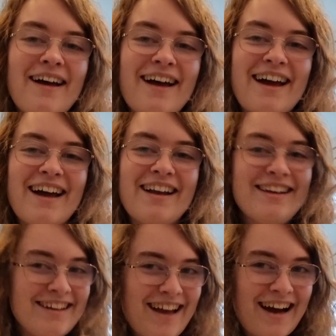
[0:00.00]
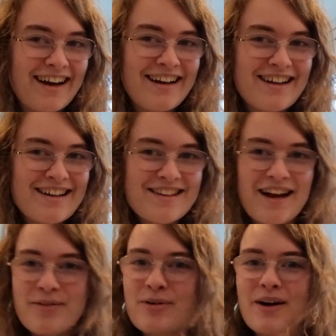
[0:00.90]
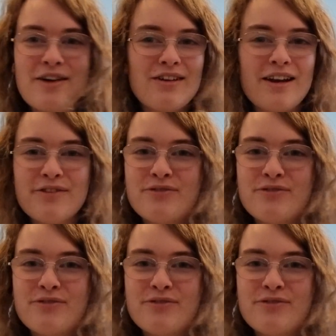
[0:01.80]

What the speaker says: And yeah, I will have a lot of